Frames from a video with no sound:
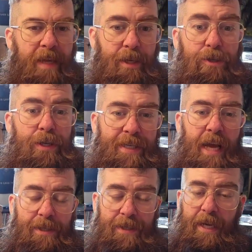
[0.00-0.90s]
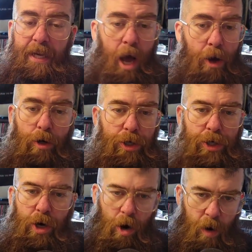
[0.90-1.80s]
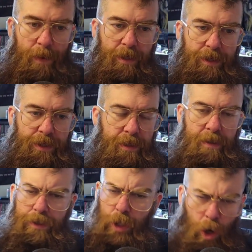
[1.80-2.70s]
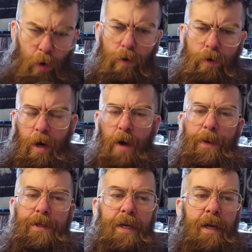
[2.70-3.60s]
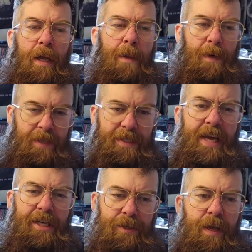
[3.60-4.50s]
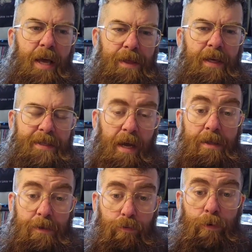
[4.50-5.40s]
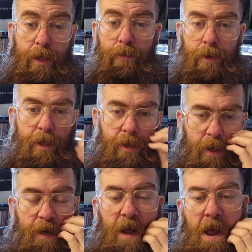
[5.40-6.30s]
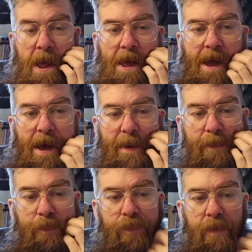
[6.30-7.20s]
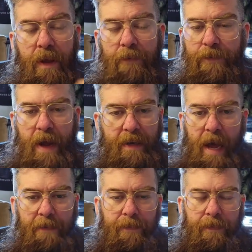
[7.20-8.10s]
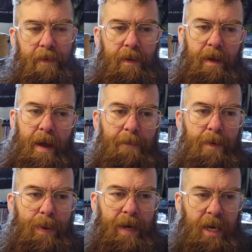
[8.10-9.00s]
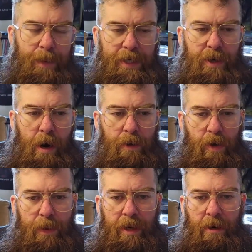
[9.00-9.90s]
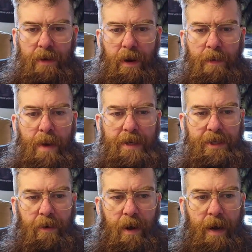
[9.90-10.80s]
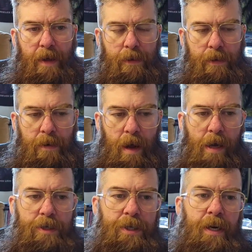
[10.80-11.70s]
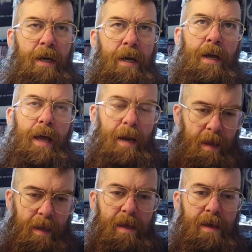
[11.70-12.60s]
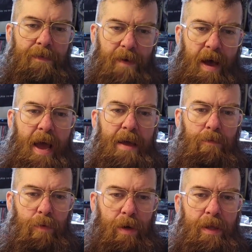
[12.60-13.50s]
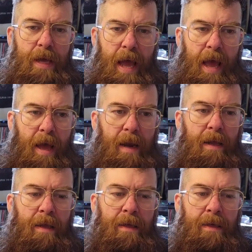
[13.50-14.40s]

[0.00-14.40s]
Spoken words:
it usually sounds like utter garbage. Total garbage. But this actually, I think, sounds really, really good. In fact, I've been picking up a guitar a little bit here and there, messing around out in the garage. And if I really had